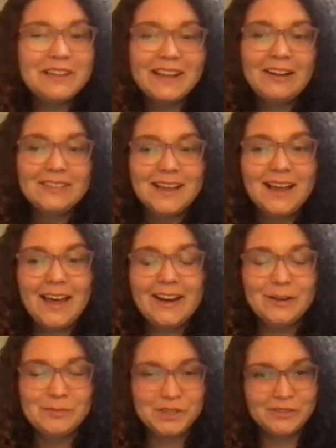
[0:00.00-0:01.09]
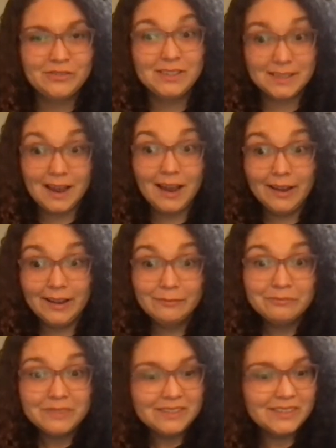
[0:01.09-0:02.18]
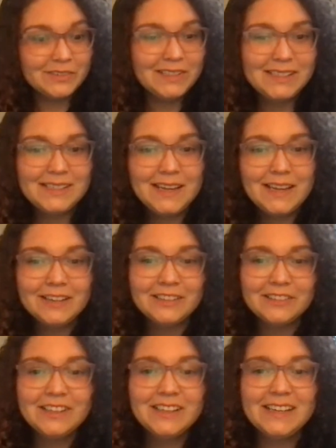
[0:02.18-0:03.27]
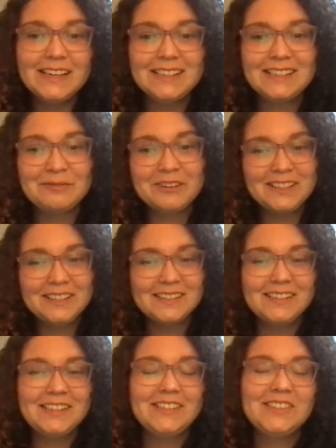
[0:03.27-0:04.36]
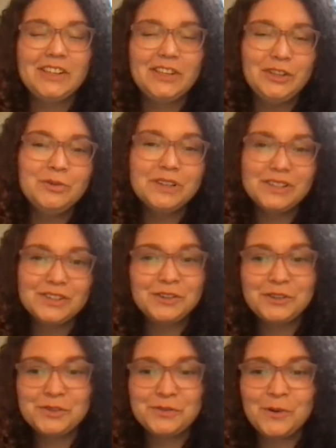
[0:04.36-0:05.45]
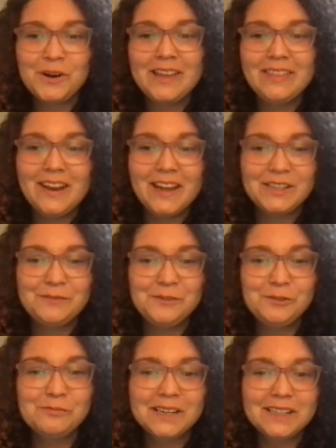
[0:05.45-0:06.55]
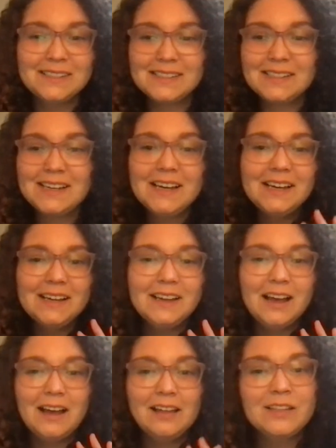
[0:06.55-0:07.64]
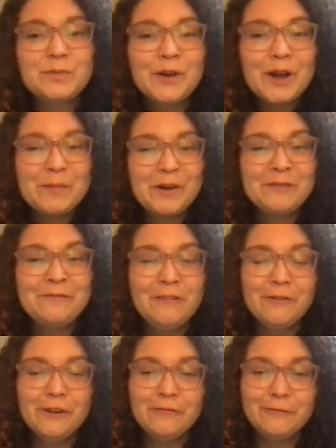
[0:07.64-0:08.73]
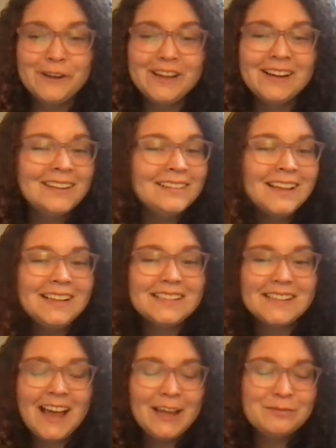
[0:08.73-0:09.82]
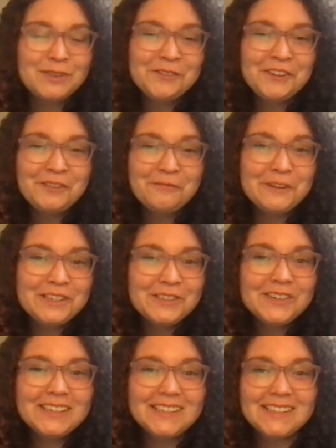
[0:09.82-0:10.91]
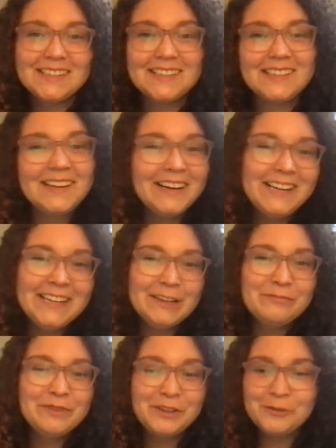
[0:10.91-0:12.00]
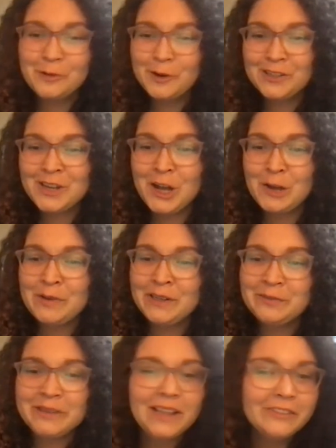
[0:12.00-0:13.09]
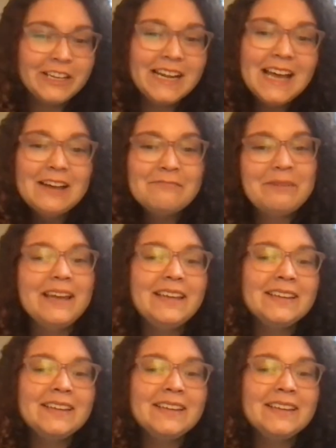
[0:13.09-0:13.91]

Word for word: to get outside and observe the sky. So let's take a look at some constellations that you can search for in the next few months. Let's bring up our favorite free online sky observing resource, Stellarium. You've heard us talk about it. We love it. Mike